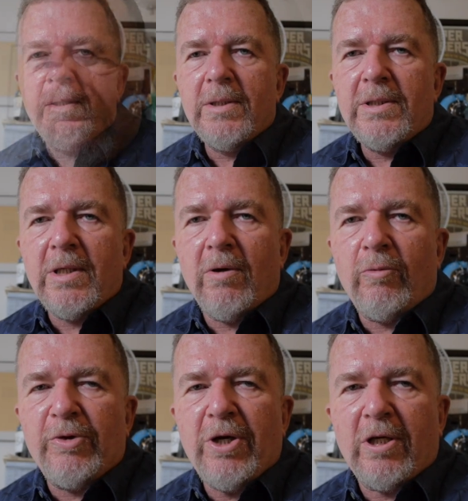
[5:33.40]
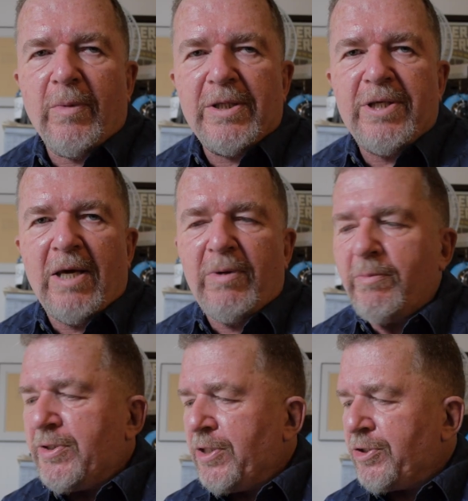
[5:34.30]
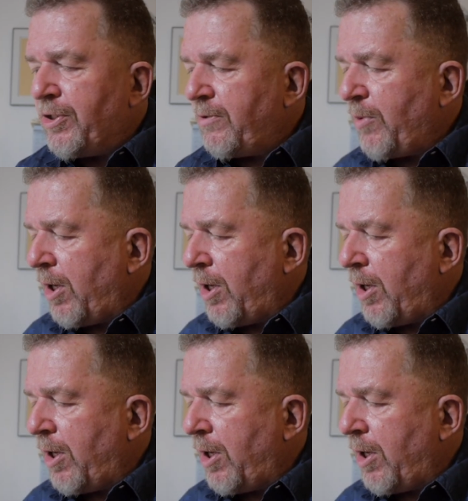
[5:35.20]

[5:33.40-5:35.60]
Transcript: So, when we talk about typing position and